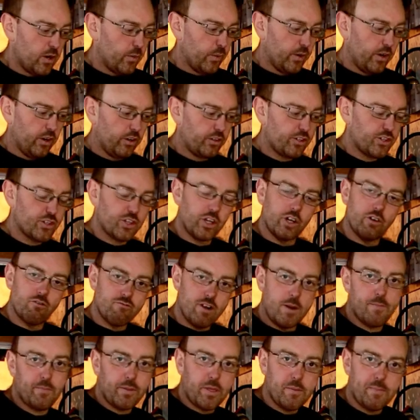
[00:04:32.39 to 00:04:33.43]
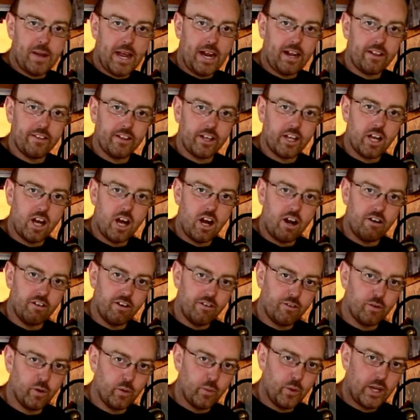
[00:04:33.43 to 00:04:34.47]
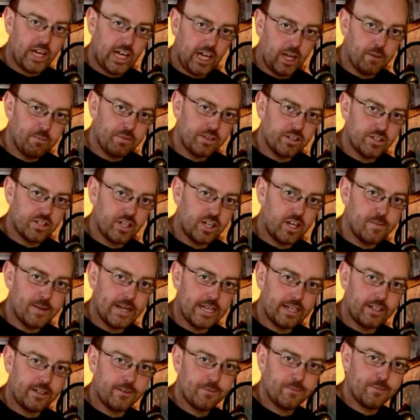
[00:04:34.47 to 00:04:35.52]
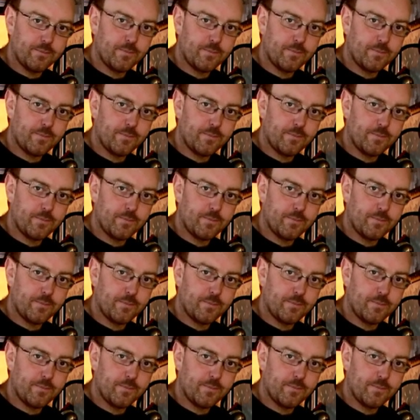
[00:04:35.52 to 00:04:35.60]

we're not just going to rip the back of the car off when we clip the tarmac.